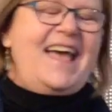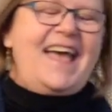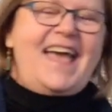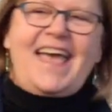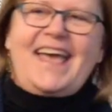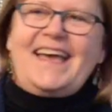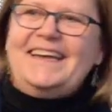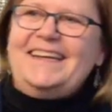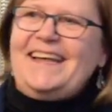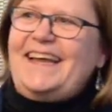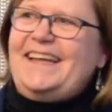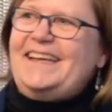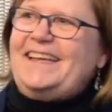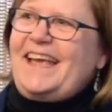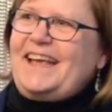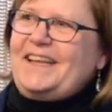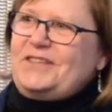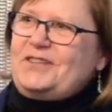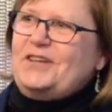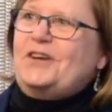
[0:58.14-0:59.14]
And
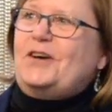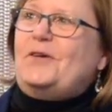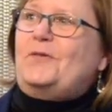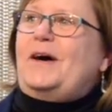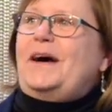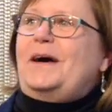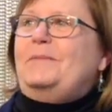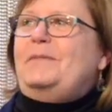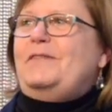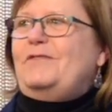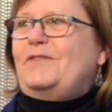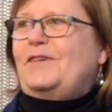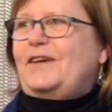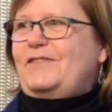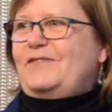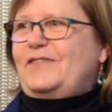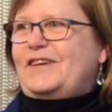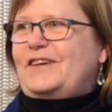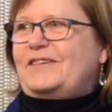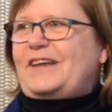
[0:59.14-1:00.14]
it took a while before
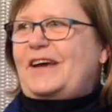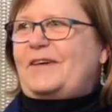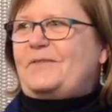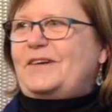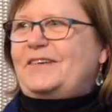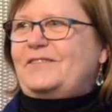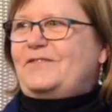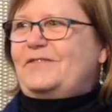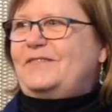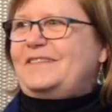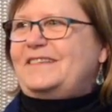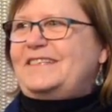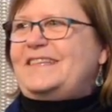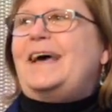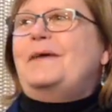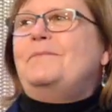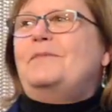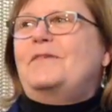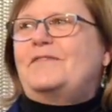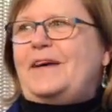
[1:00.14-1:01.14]
I figured out what
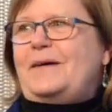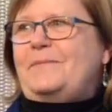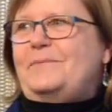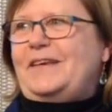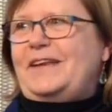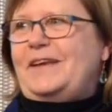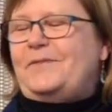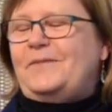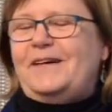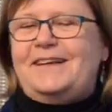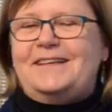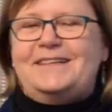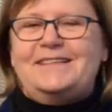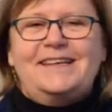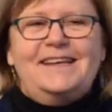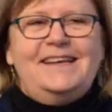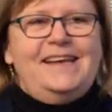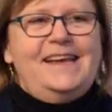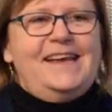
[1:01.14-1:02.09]
type of company it was.